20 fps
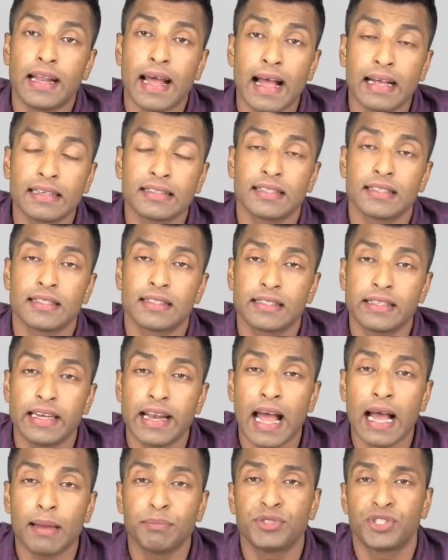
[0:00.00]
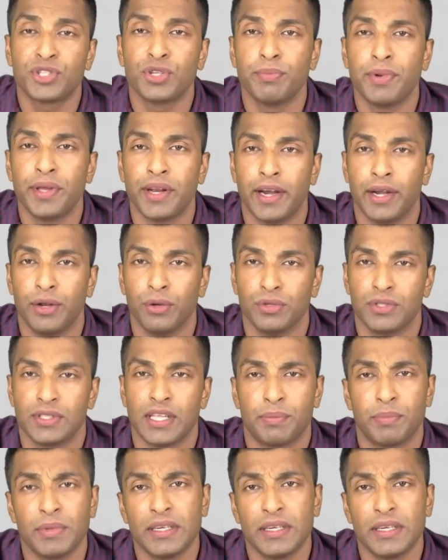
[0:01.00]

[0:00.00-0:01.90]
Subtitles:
tax slabs to be reduced.